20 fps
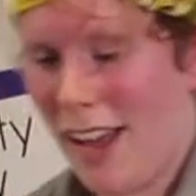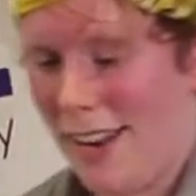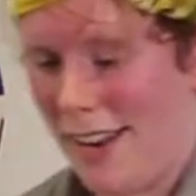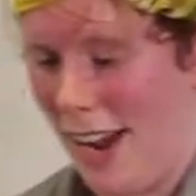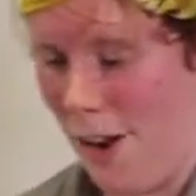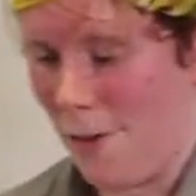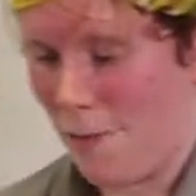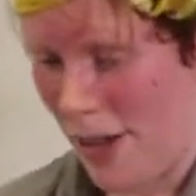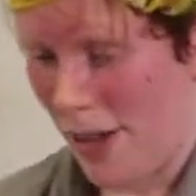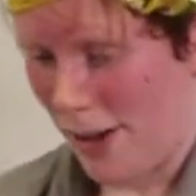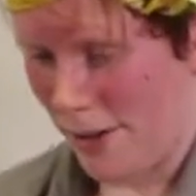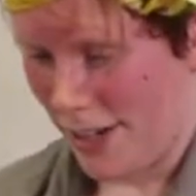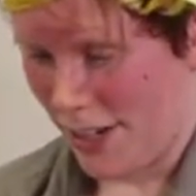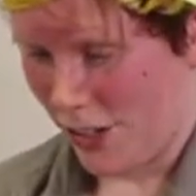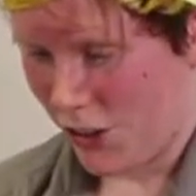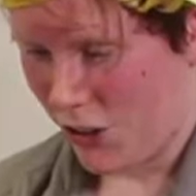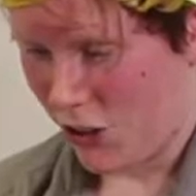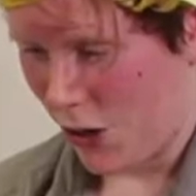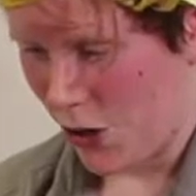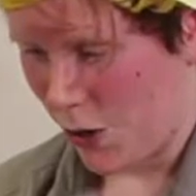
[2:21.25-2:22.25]
Now, I'm going
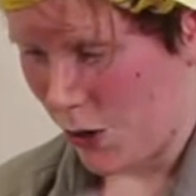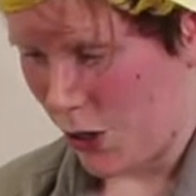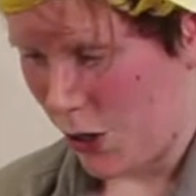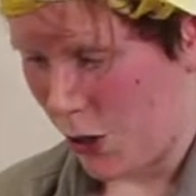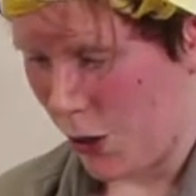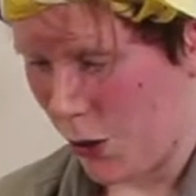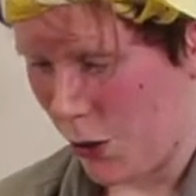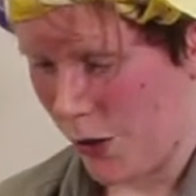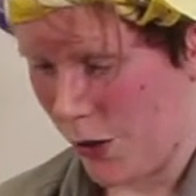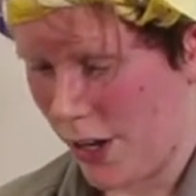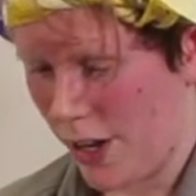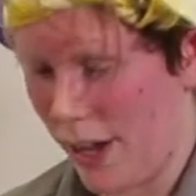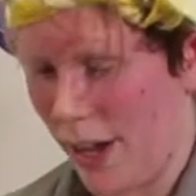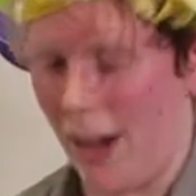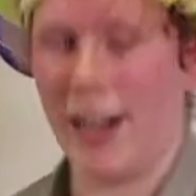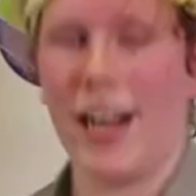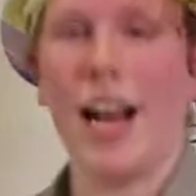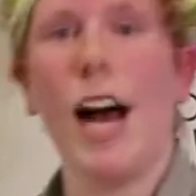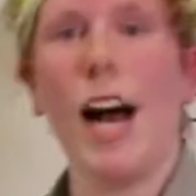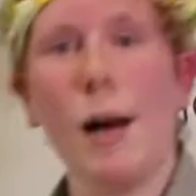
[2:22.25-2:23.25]
to show you
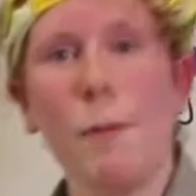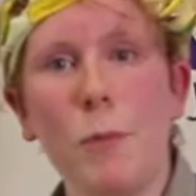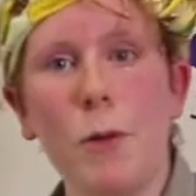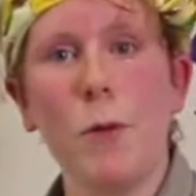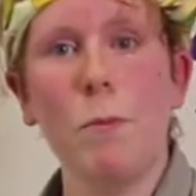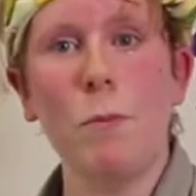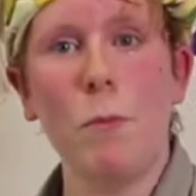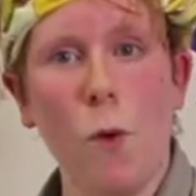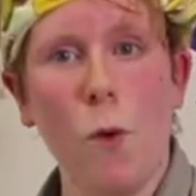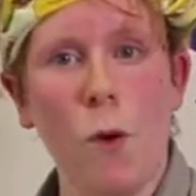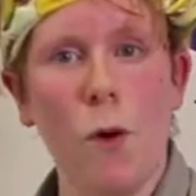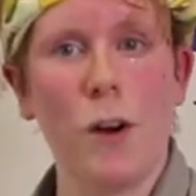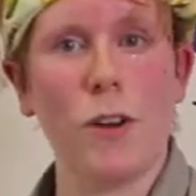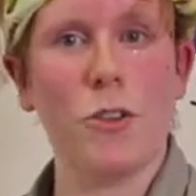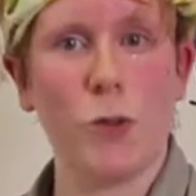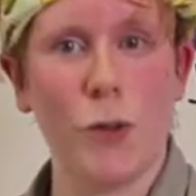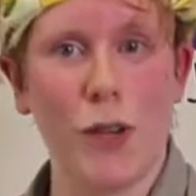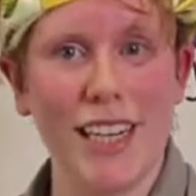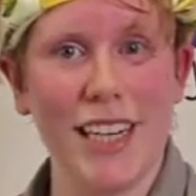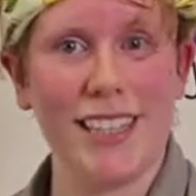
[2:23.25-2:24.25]
a couple more
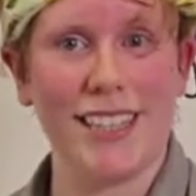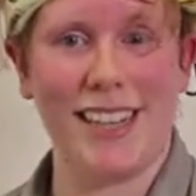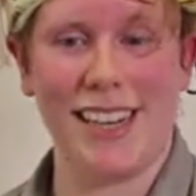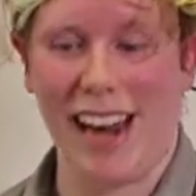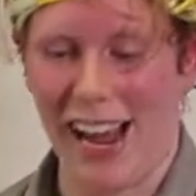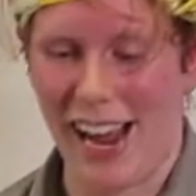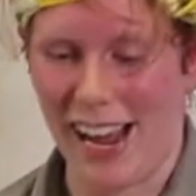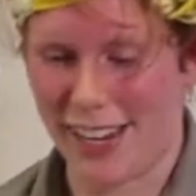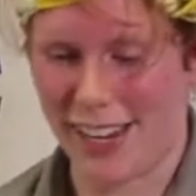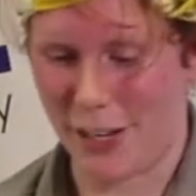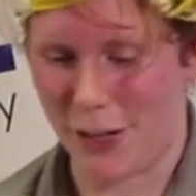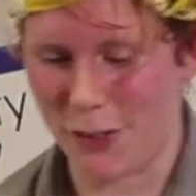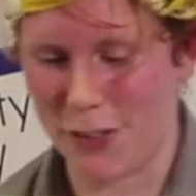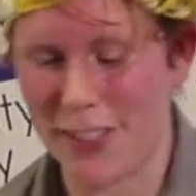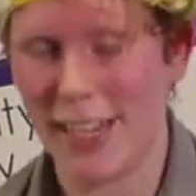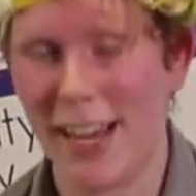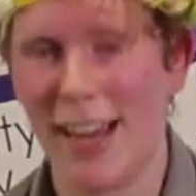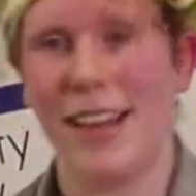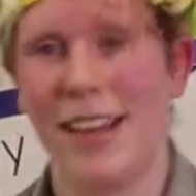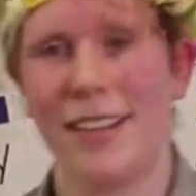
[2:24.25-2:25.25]
tricks that I
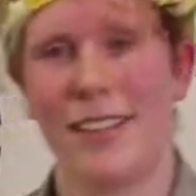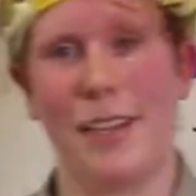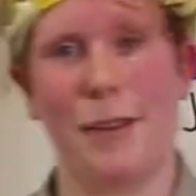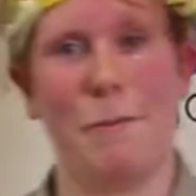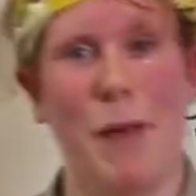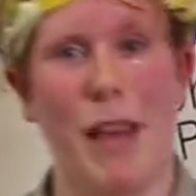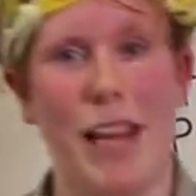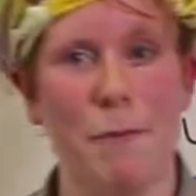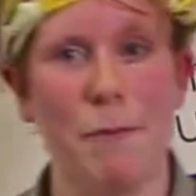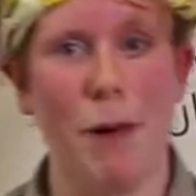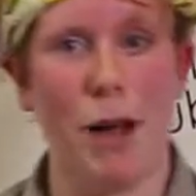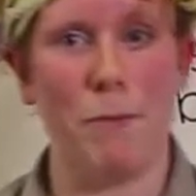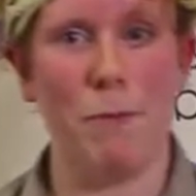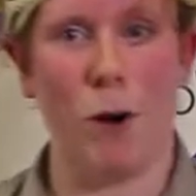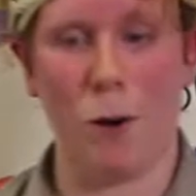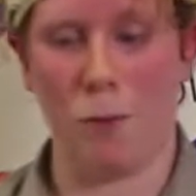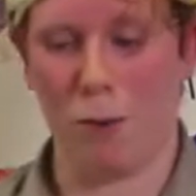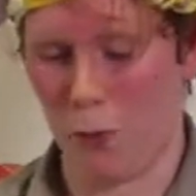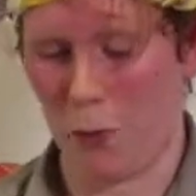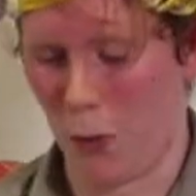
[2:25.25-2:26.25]
use to make my
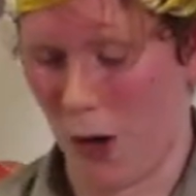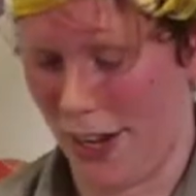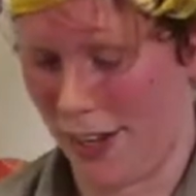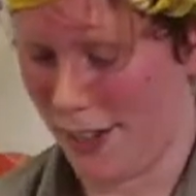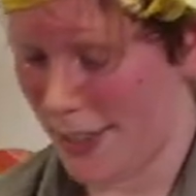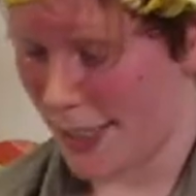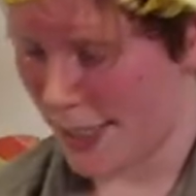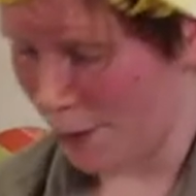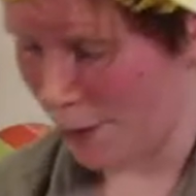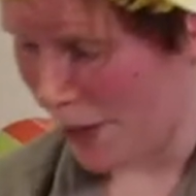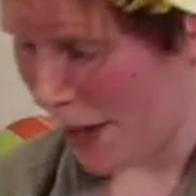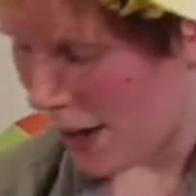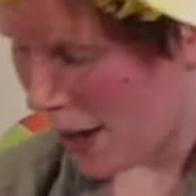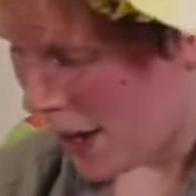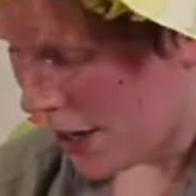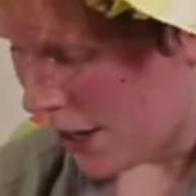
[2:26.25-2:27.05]
marble runs.